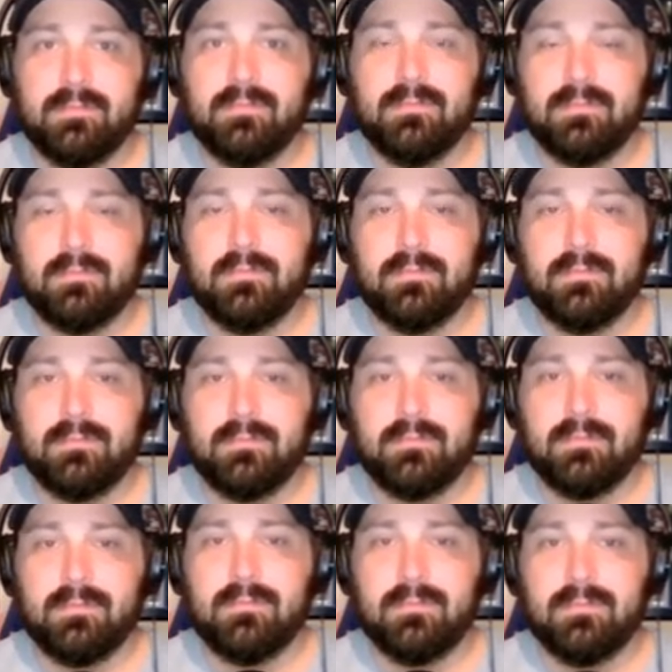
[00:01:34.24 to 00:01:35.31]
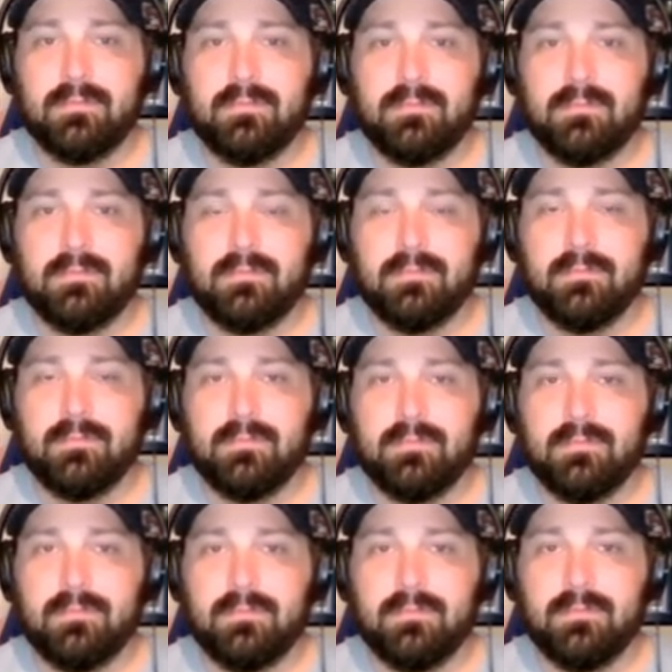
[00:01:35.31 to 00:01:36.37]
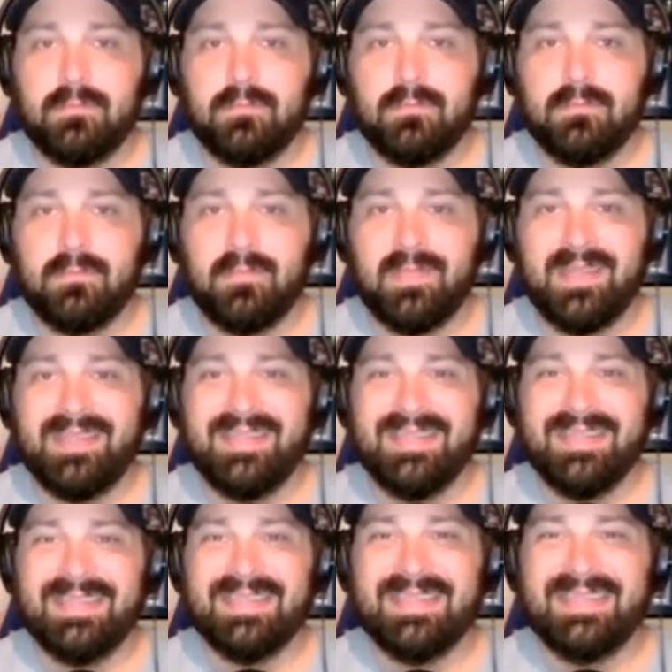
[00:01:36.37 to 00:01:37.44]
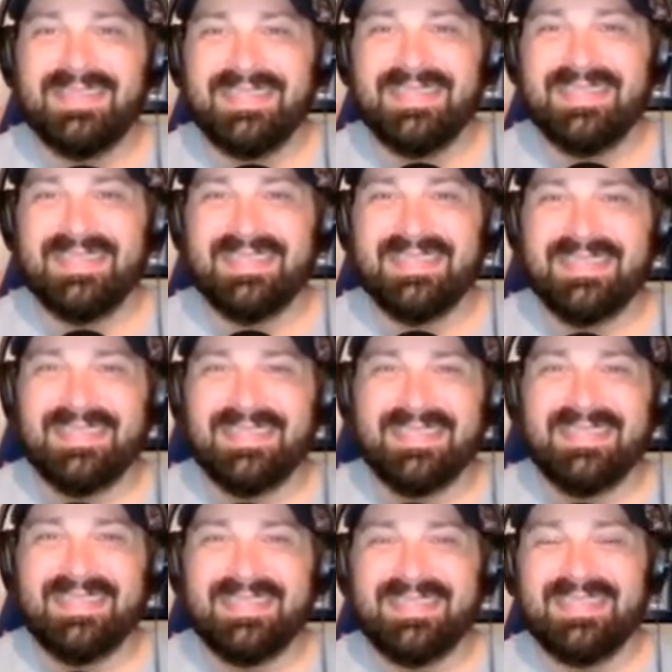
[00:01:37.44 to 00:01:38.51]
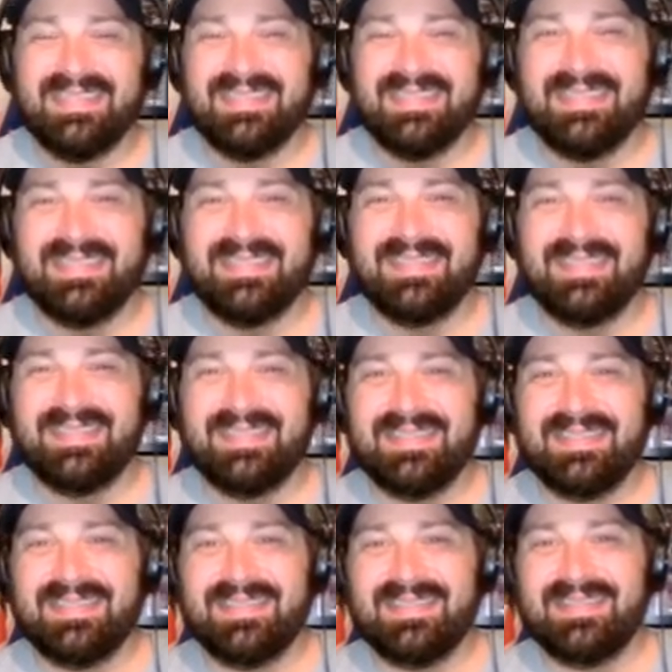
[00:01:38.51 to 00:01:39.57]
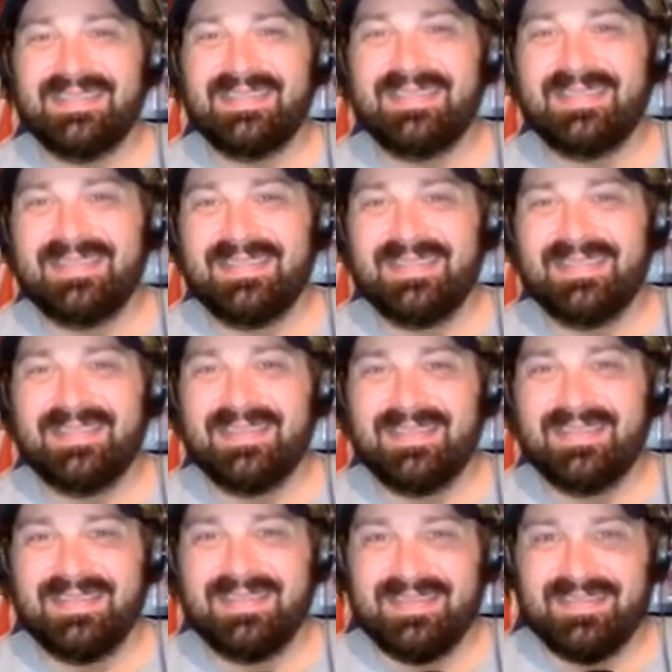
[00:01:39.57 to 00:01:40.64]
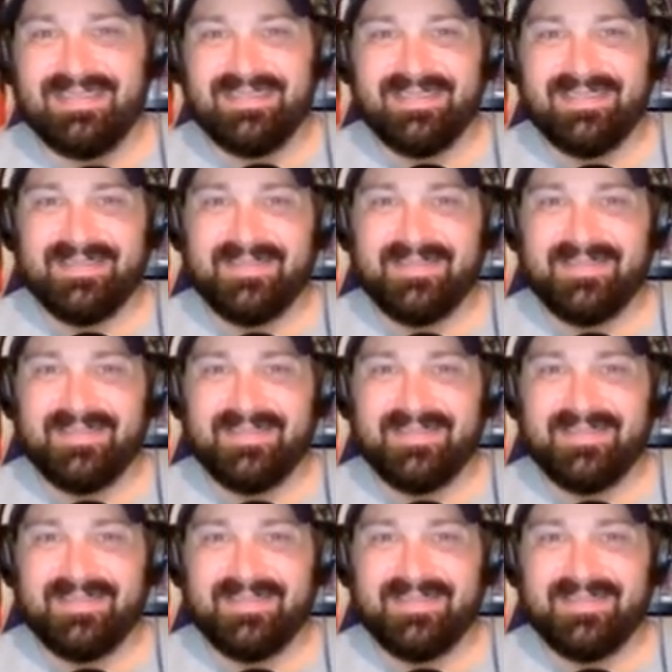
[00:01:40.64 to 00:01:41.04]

The person shown says nothing.